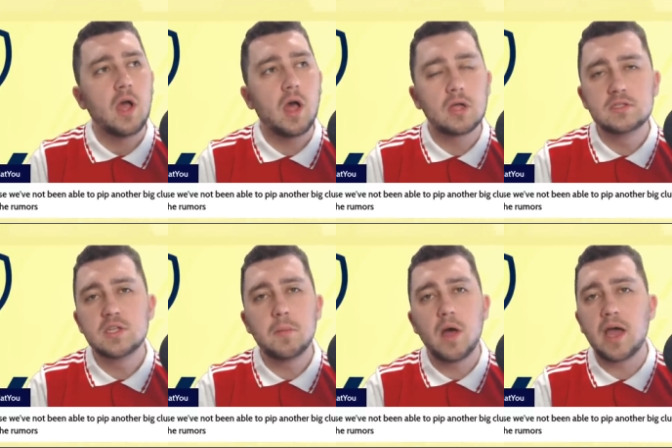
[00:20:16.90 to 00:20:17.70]

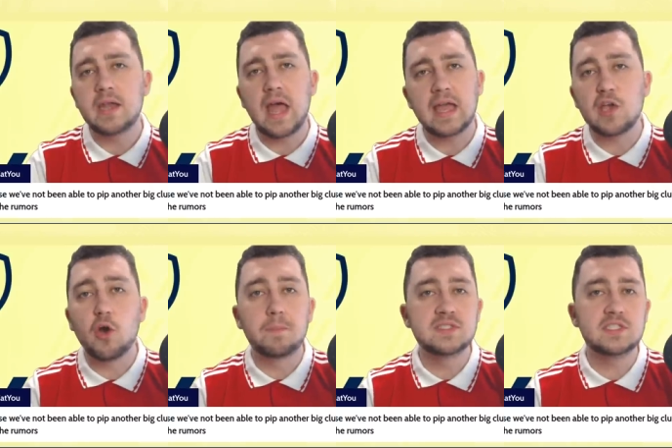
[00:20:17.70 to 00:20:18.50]
undermine a
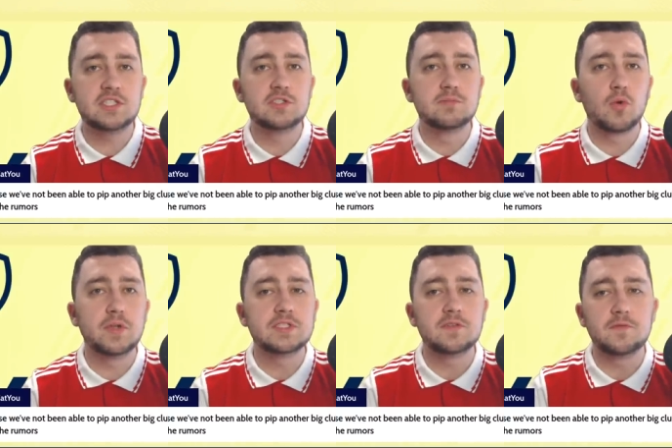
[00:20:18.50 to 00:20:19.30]
opposition
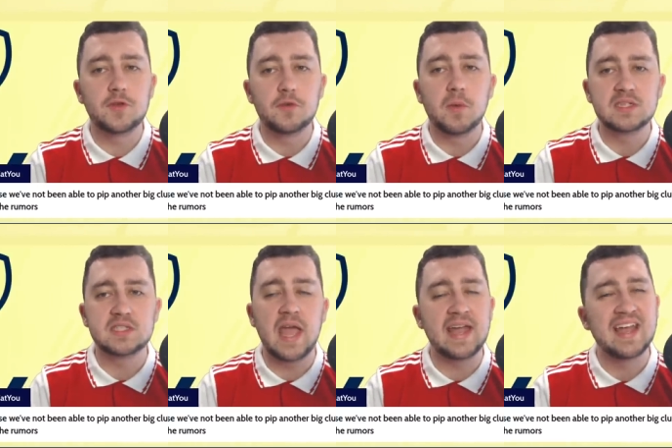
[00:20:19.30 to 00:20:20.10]
point of view by
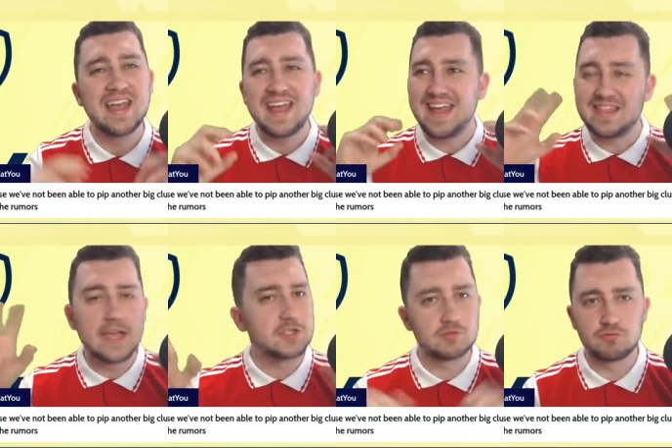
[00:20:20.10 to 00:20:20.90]
saying
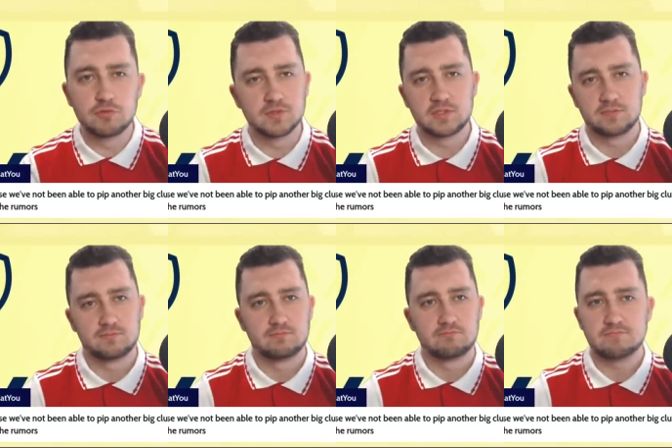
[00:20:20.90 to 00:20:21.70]
they're just rumors.
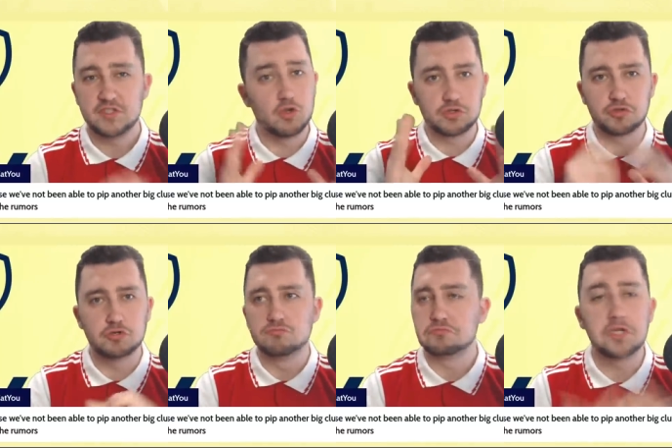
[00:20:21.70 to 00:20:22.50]
It's not
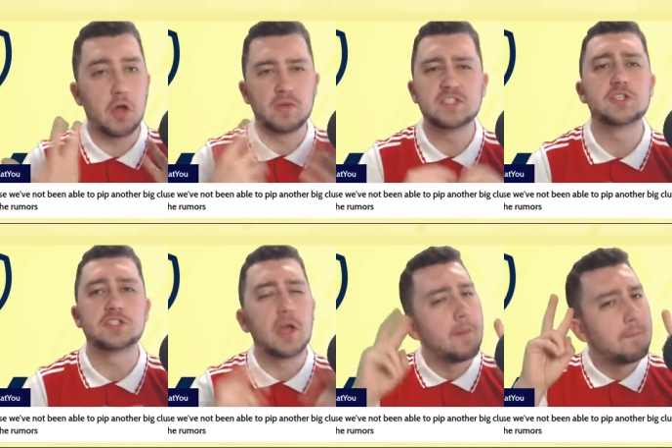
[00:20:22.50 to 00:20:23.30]
true. You know, it's
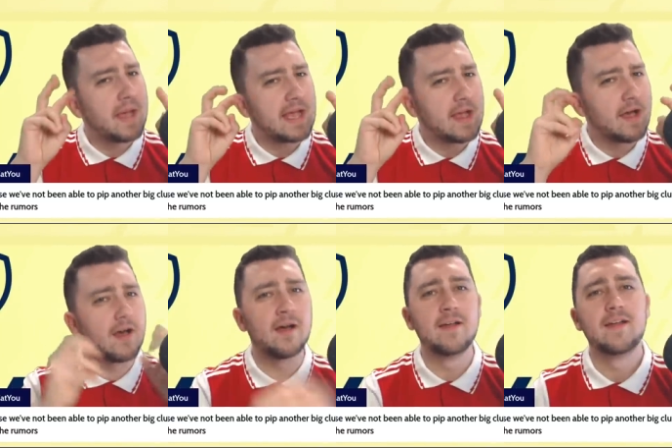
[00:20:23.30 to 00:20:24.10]
just
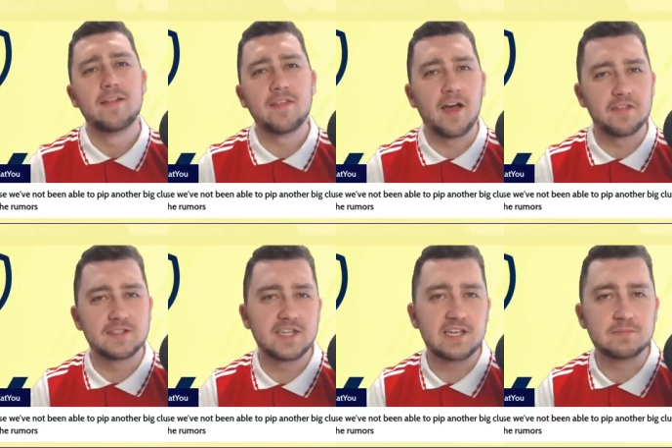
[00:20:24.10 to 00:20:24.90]
PR that other
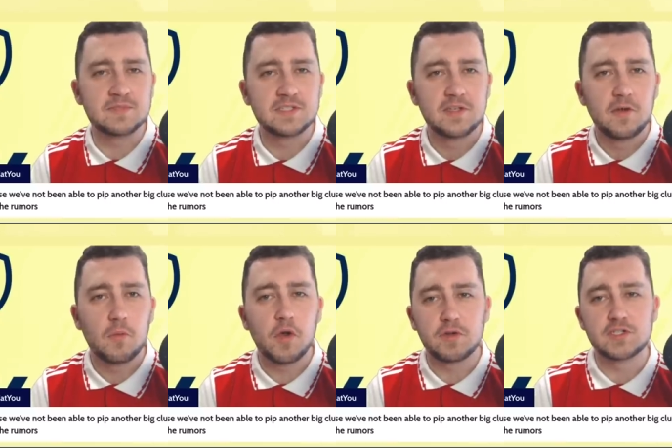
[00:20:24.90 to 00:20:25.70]
teams
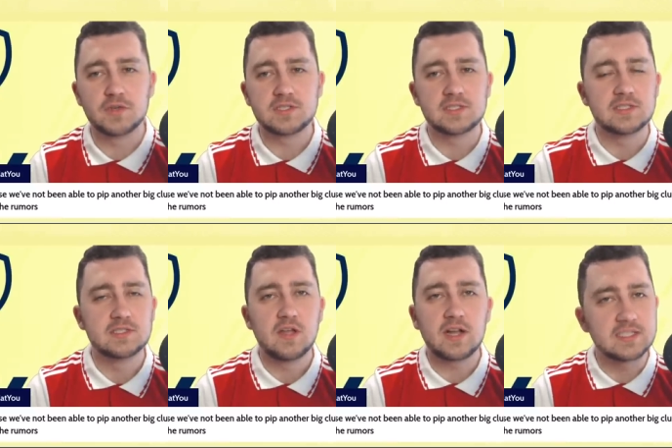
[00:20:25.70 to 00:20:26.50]
were interested.
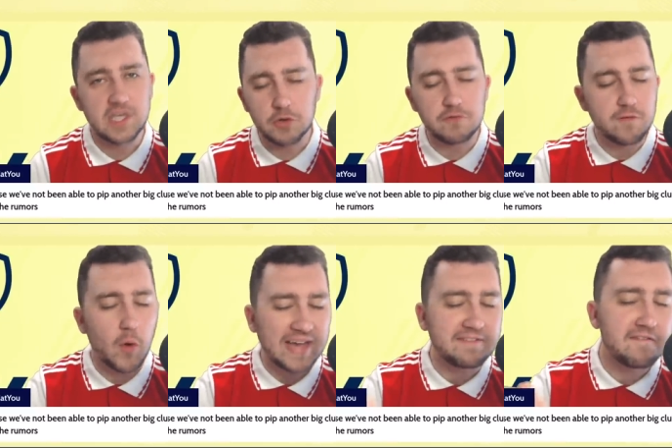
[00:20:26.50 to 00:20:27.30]
I can tell you
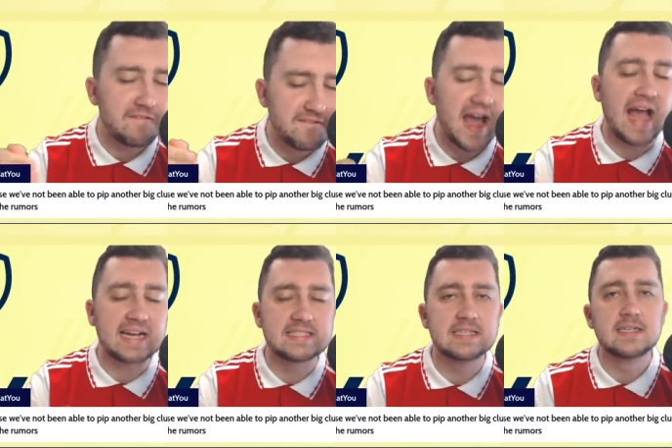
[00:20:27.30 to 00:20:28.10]
for a
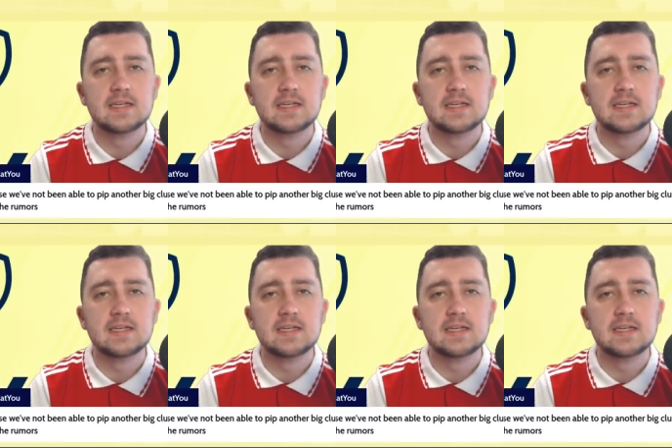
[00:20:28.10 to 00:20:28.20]
fact